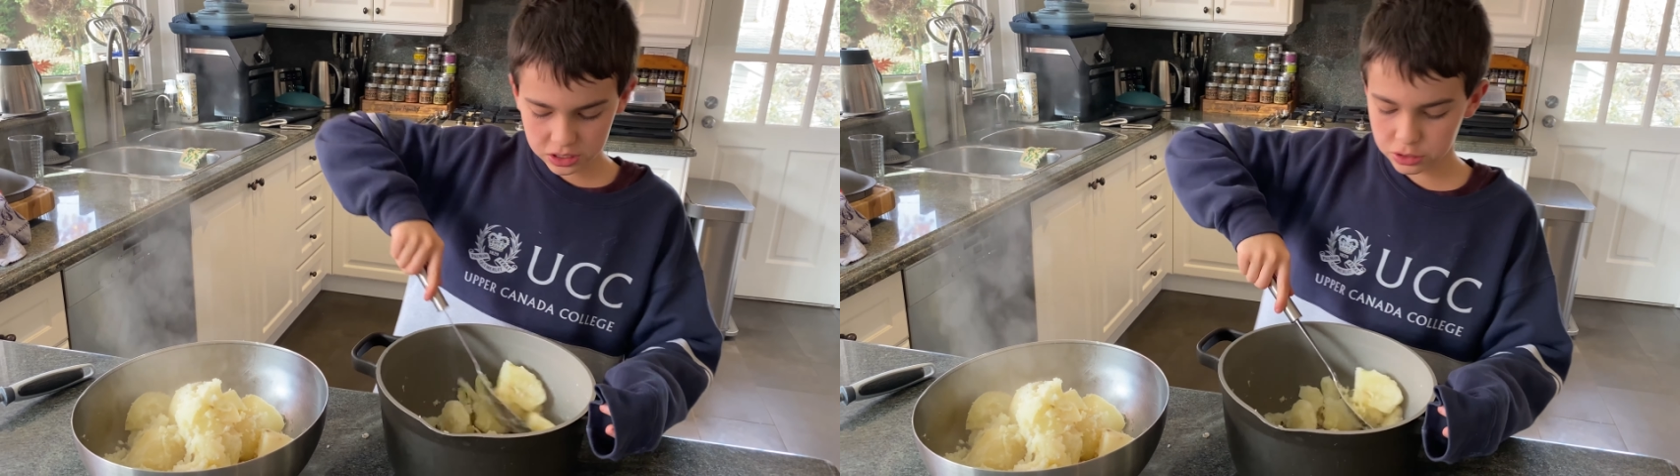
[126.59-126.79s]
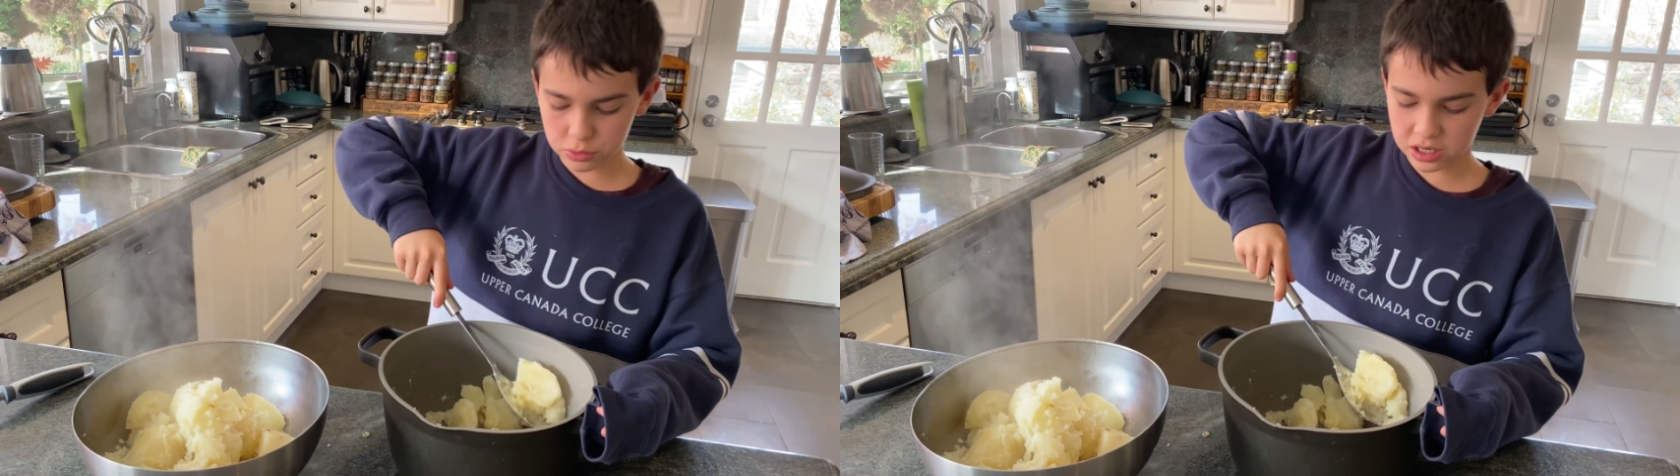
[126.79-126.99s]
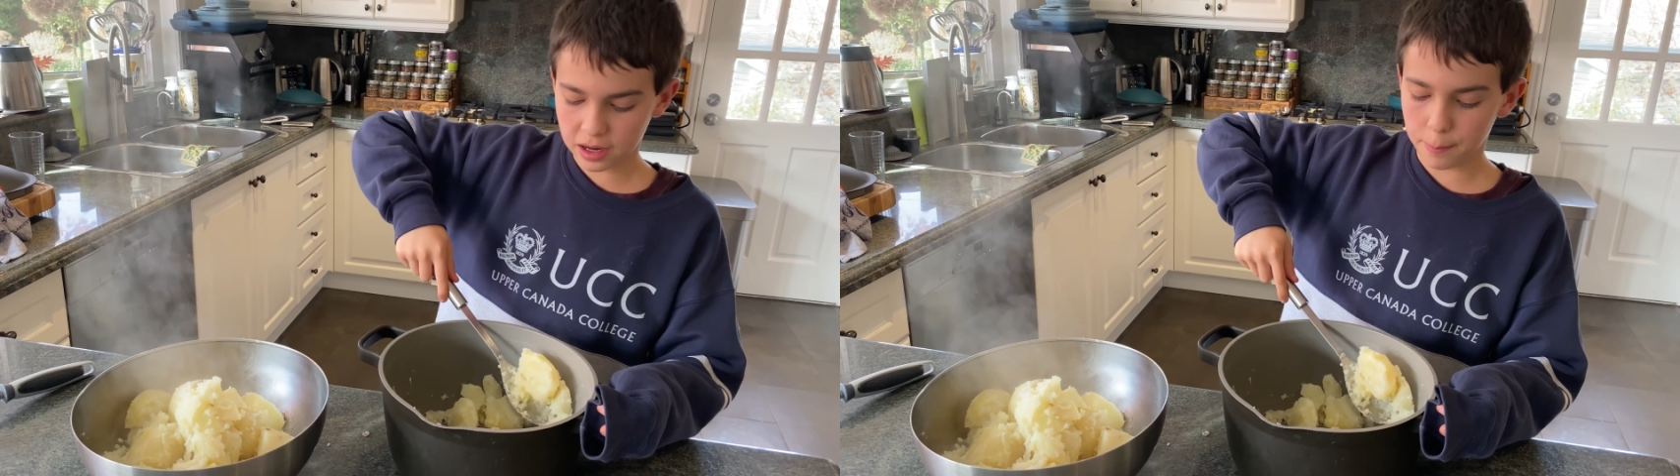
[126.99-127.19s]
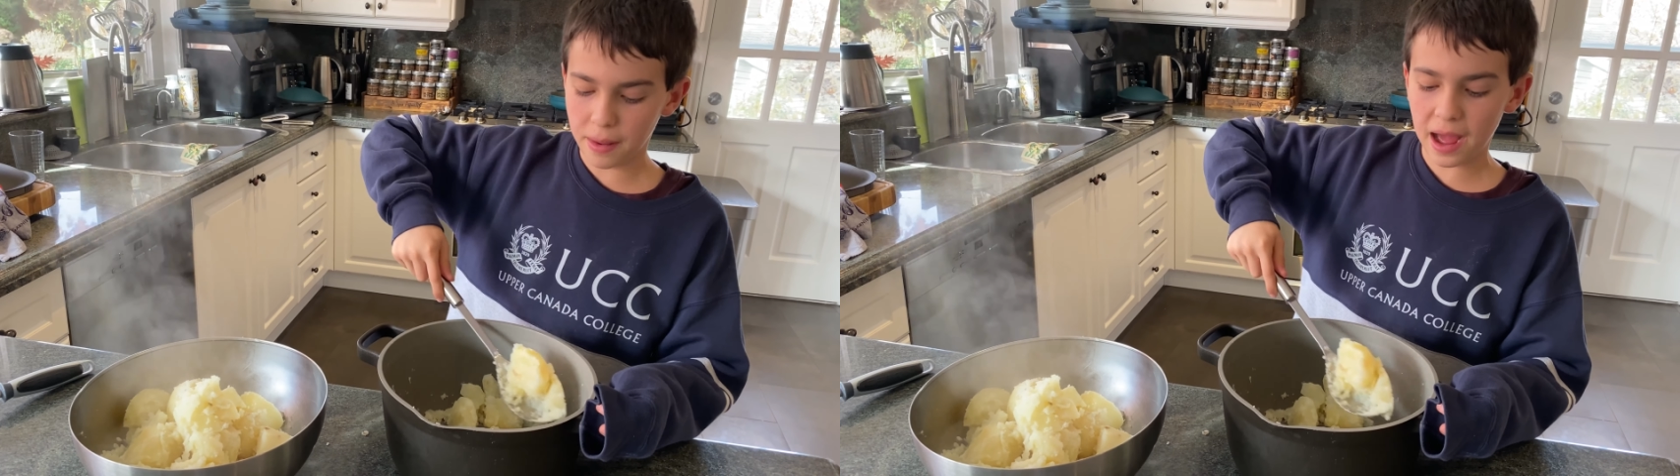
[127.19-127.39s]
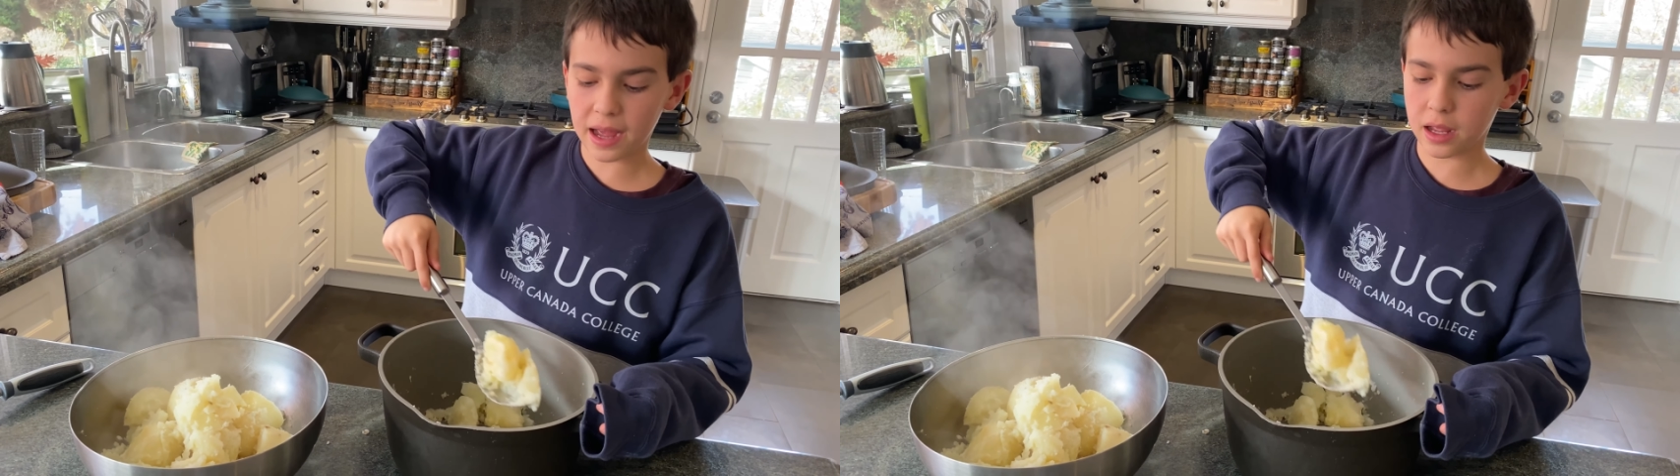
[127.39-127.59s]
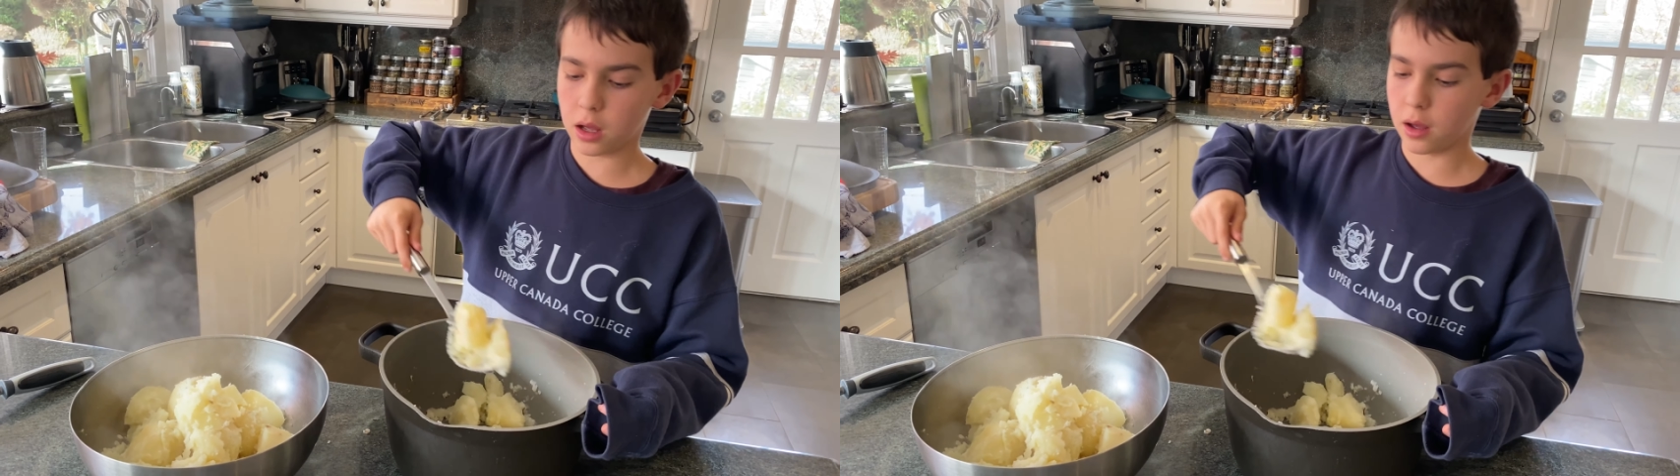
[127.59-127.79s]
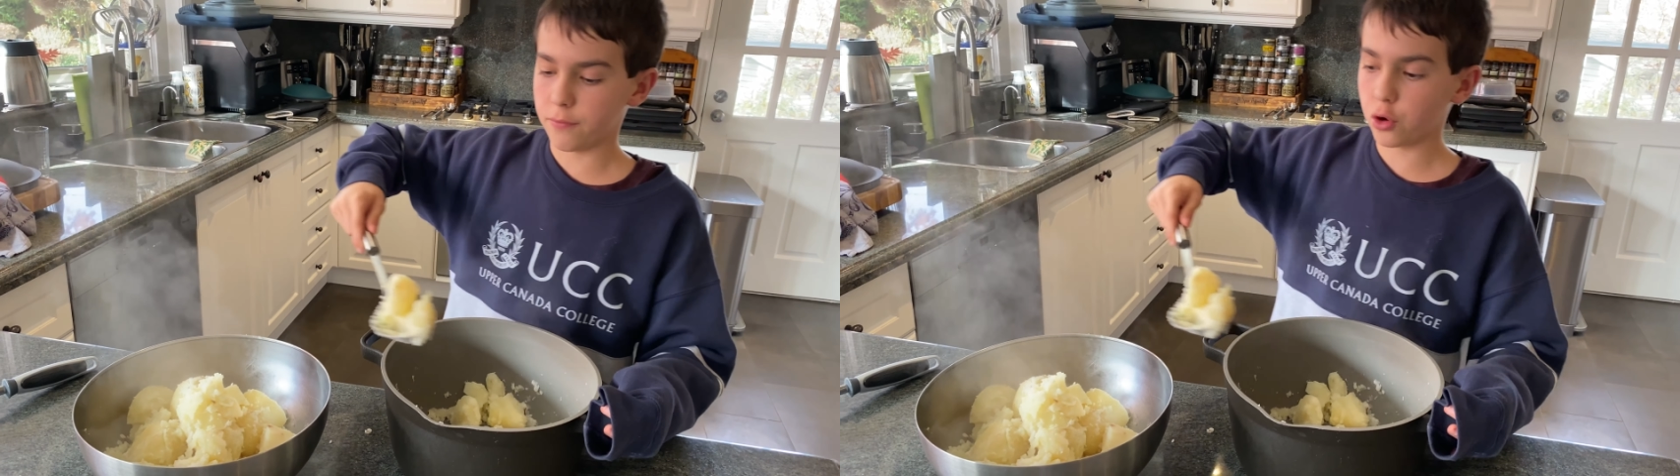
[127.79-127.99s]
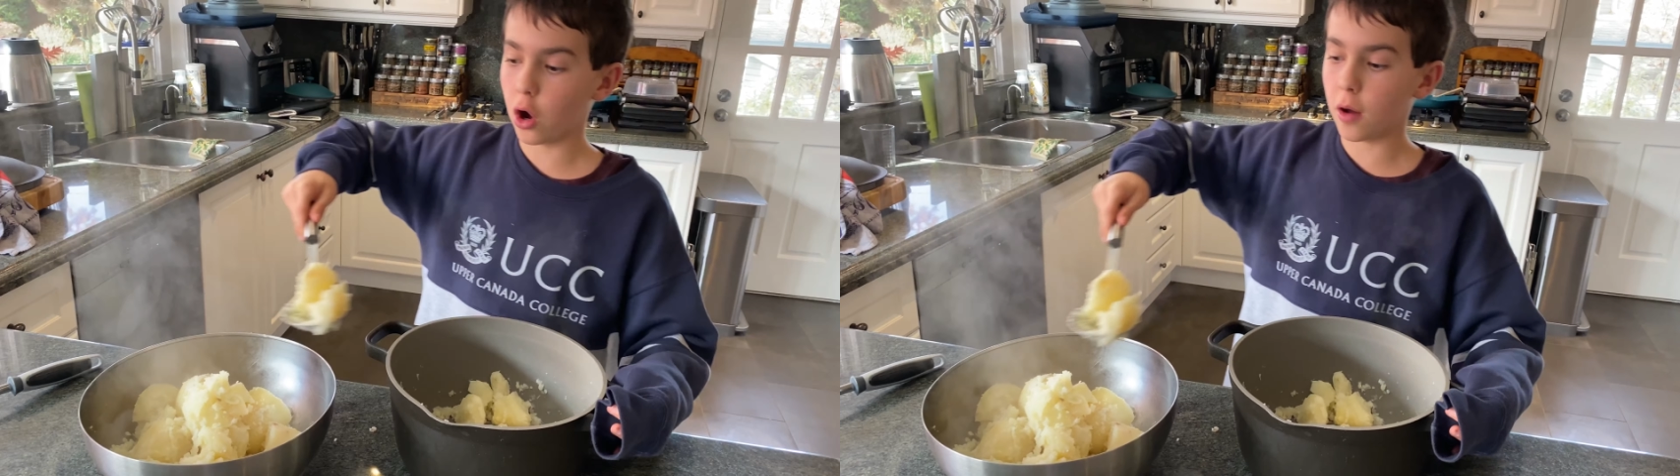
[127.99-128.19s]
using a bag of
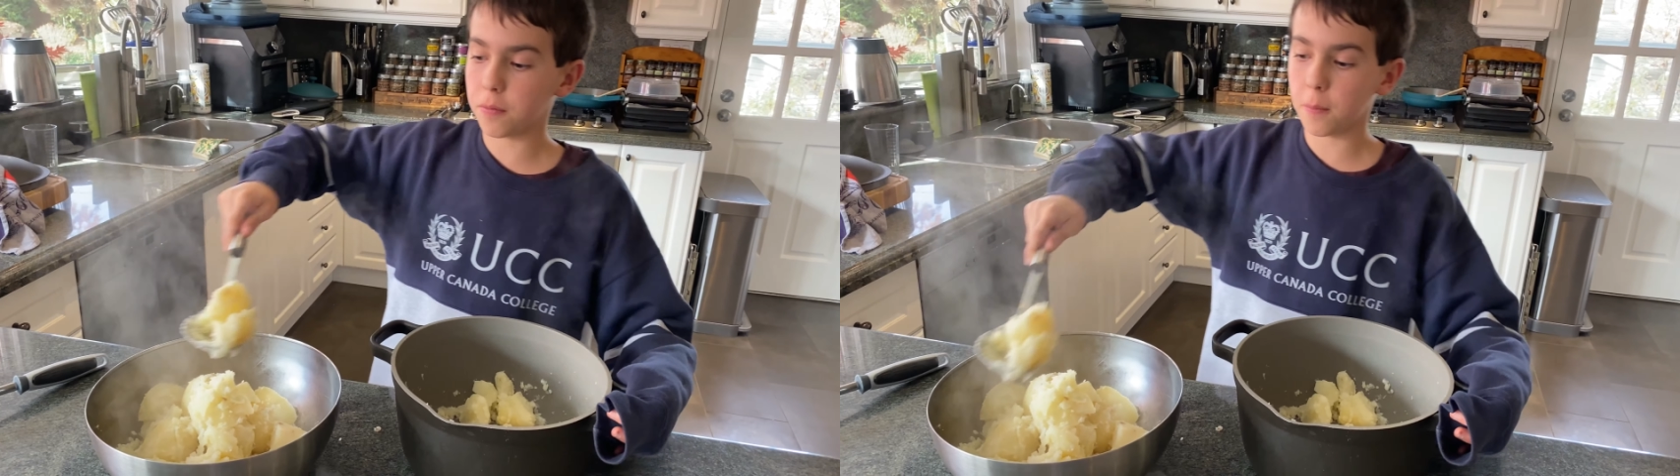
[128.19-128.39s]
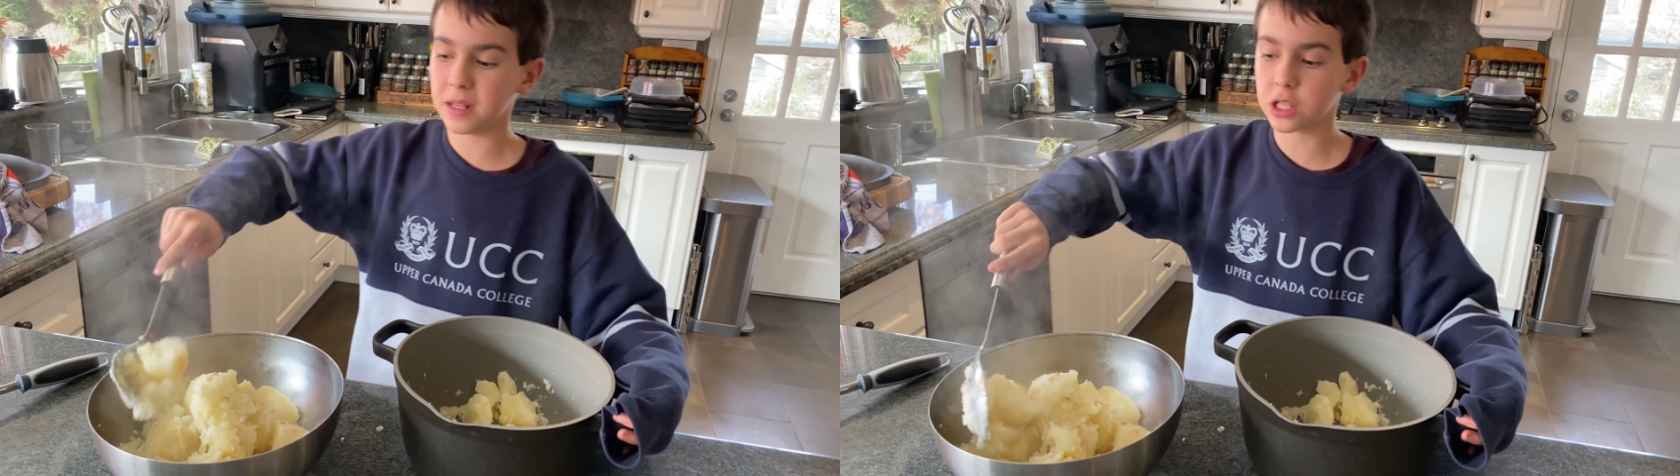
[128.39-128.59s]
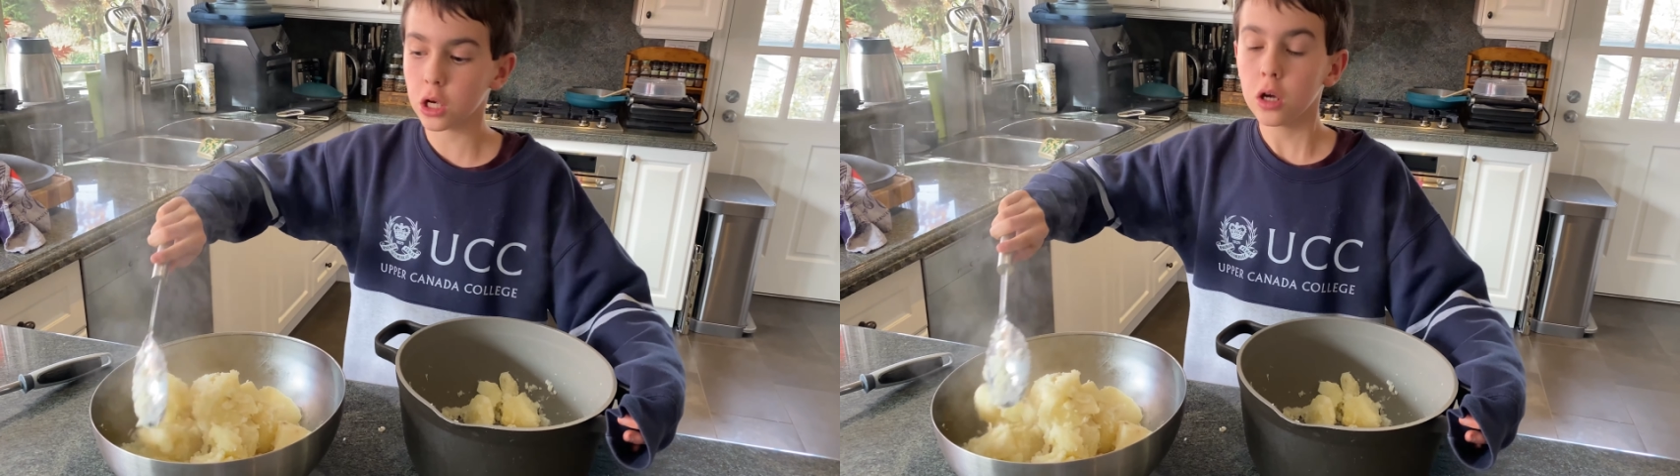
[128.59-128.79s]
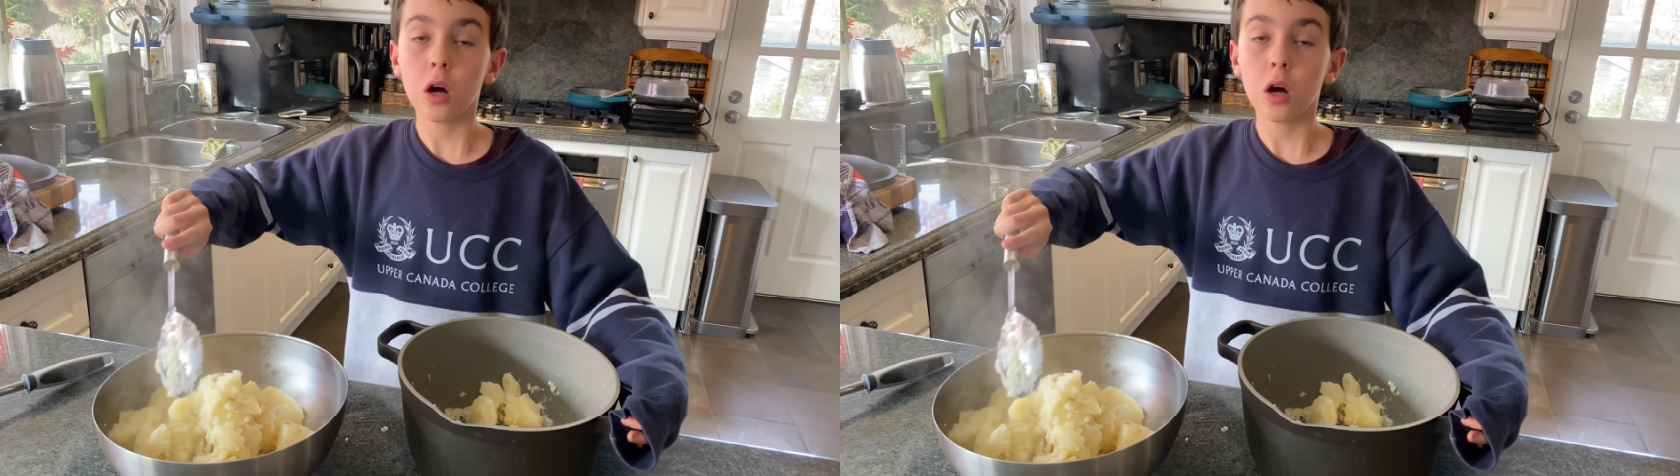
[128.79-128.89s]
Compliments